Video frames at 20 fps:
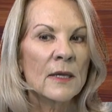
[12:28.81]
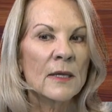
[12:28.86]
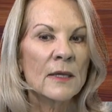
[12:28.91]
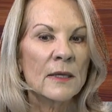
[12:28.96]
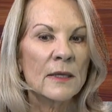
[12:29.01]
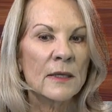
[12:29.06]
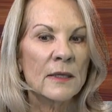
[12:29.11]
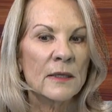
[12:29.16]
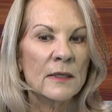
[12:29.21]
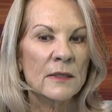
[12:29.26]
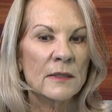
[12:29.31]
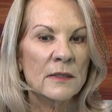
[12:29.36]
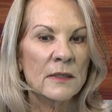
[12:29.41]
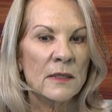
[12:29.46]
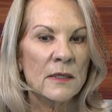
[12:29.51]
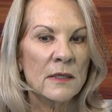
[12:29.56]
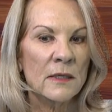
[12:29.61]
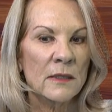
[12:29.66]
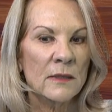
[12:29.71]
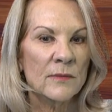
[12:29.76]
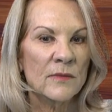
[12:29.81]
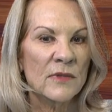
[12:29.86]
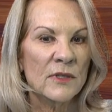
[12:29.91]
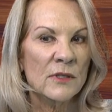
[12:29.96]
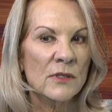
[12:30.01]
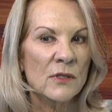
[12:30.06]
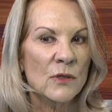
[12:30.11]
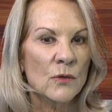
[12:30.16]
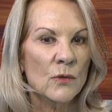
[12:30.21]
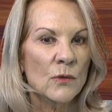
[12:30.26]
And um,
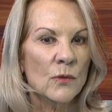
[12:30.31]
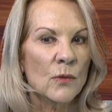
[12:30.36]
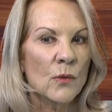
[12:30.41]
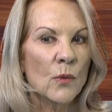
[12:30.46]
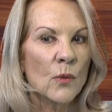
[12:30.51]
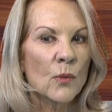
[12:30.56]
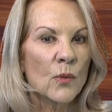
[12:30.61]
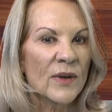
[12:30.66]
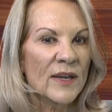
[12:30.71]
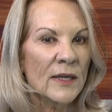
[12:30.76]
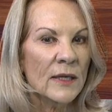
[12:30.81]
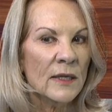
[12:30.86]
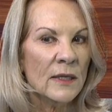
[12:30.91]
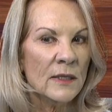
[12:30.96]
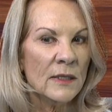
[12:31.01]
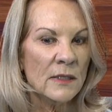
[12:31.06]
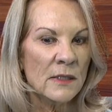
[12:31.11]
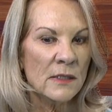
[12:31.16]
so we